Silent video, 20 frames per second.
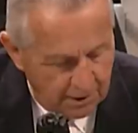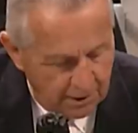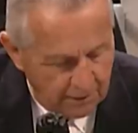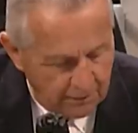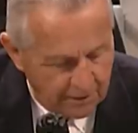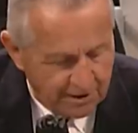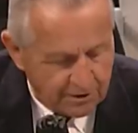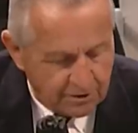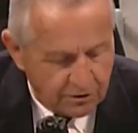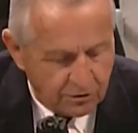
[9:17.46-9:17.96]

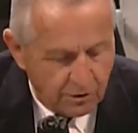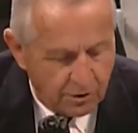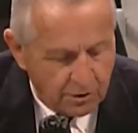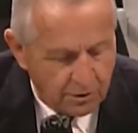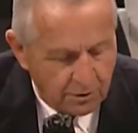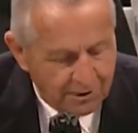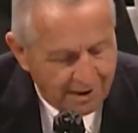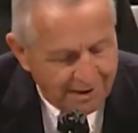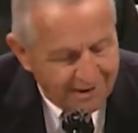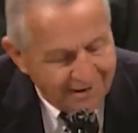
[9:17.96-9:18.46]
That
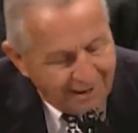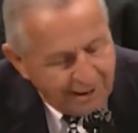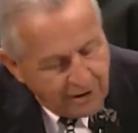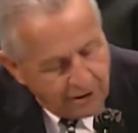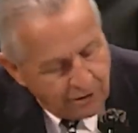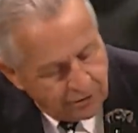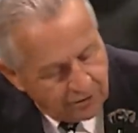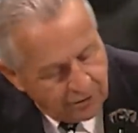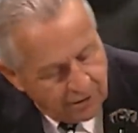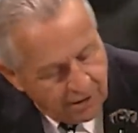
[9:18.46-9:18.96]
struggle
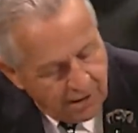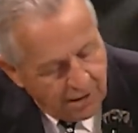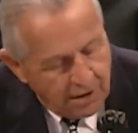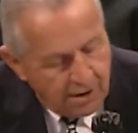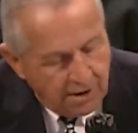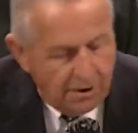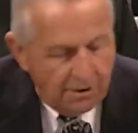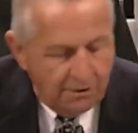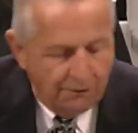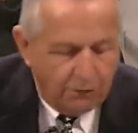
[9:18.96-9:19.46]
continues
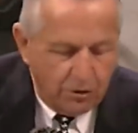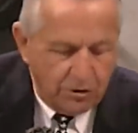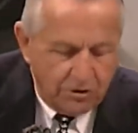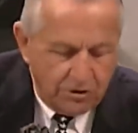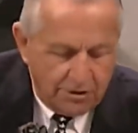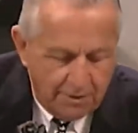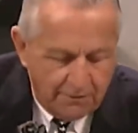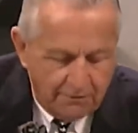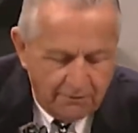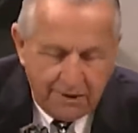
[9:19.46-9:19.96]
for
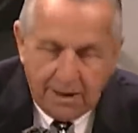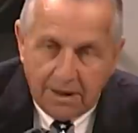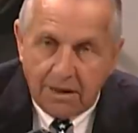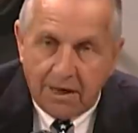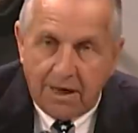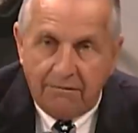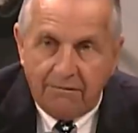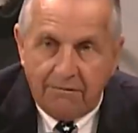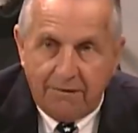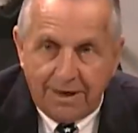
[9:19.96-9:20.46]
some
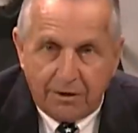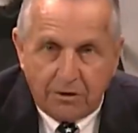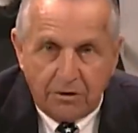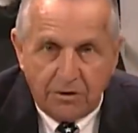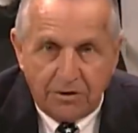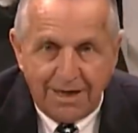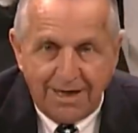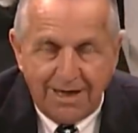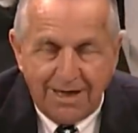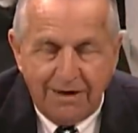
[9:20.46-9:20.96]
Vietnam
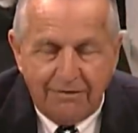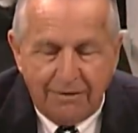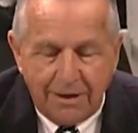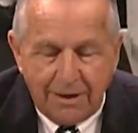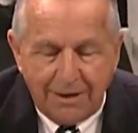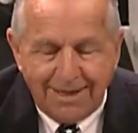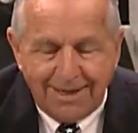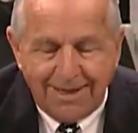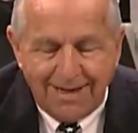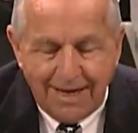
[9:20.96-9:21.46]
veterans
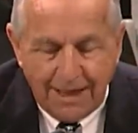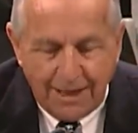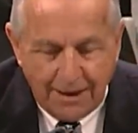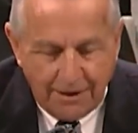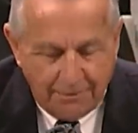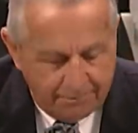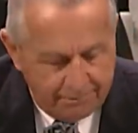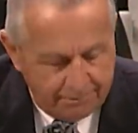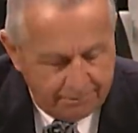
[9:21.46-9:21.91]
even today.